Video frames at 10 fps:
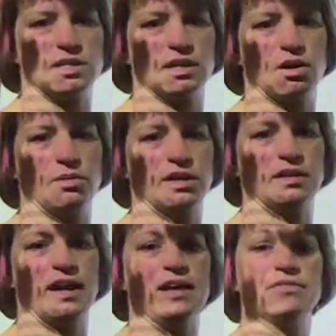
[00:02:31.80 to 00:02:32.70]
that go with
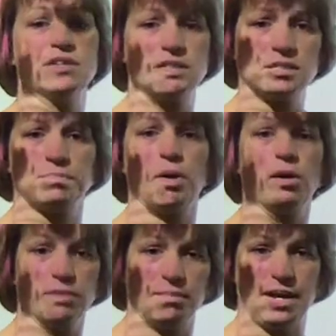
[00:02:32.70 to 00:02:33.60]
it, and this is
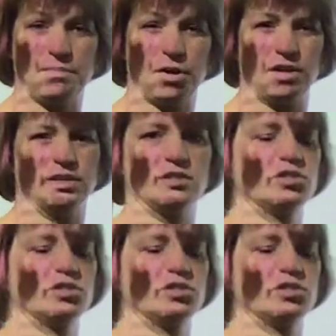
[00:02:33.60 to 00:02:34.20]
the main part that's